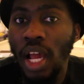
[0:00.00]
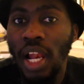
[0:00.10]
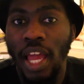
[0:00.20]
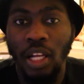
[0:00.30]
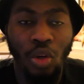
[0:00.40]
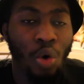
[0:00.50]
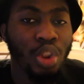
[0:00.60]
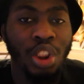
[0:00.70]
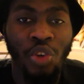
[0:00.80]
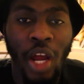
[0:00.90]
Like
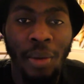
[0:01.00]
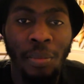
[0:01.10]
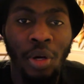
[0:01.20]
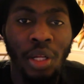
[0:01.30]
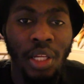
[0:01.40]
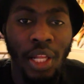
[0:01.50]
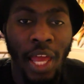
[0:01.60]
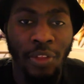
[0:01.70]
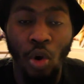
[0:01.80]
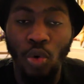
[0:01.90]
the